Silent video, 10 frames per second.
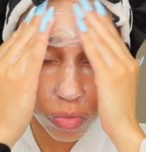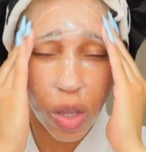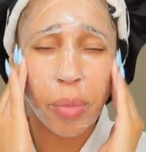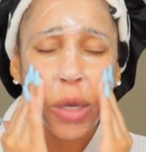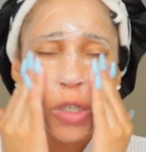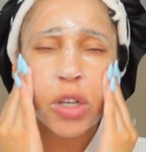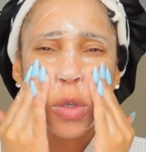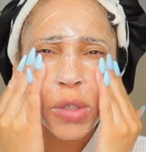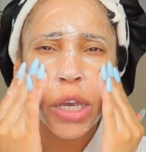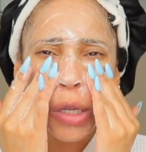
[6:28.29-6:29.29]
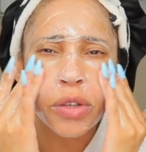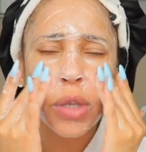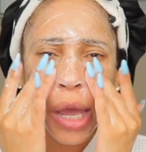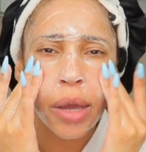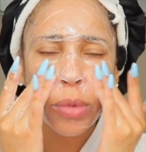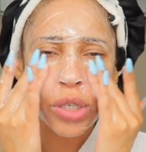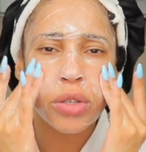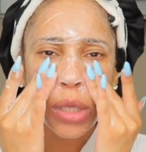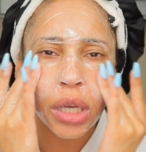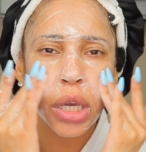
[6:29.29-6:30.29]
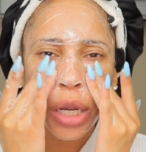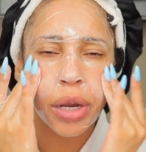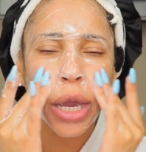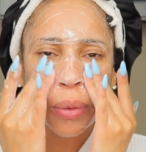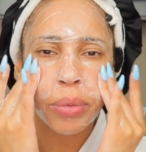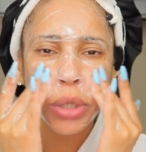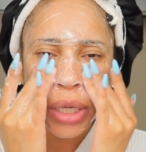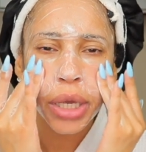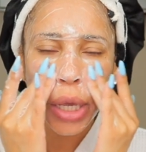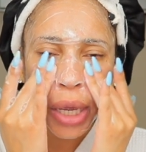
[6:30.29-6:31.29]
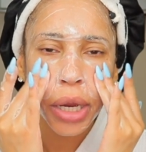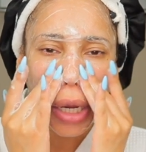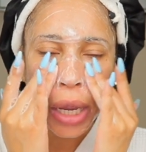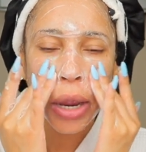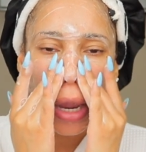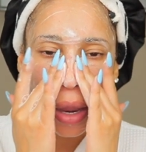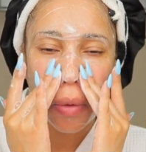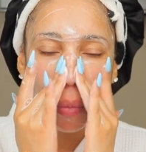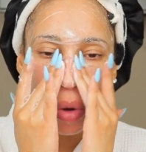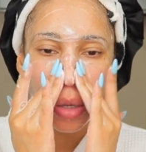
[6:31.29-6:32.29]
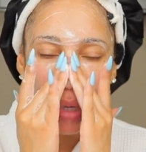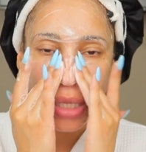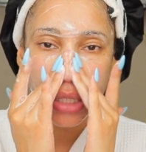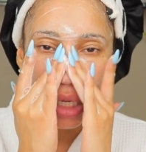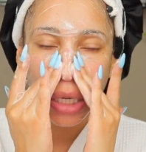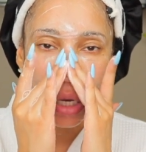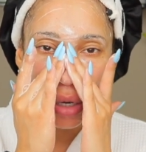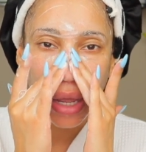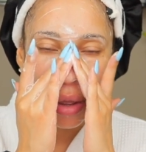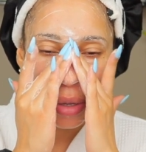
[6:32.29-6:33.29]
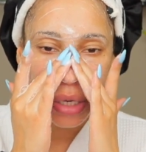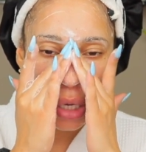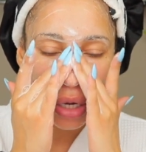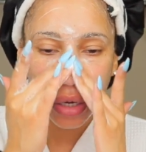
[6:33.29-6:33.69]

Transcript: And make sure you take your time with your skincare. Like, really get in there and rub that skincare down in there.